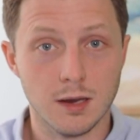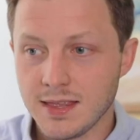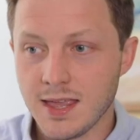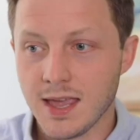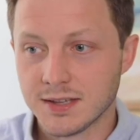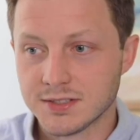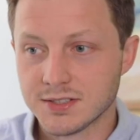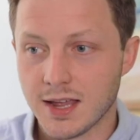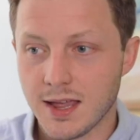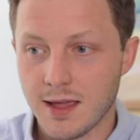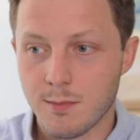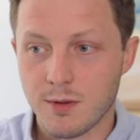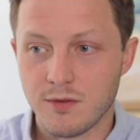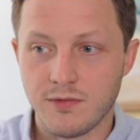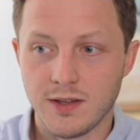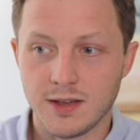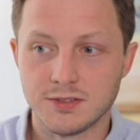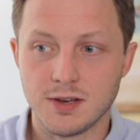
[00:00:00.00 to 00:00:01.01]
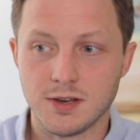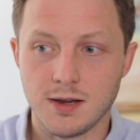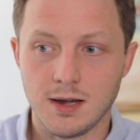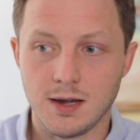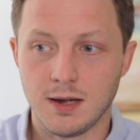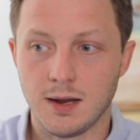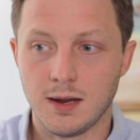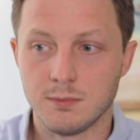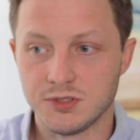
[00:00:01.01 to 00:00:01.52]
Yes, I am invested
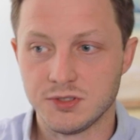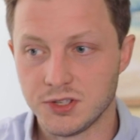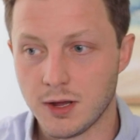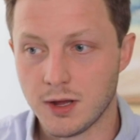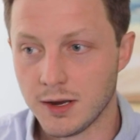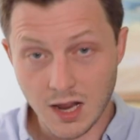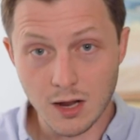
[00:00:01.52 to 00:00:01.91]
in Amazon.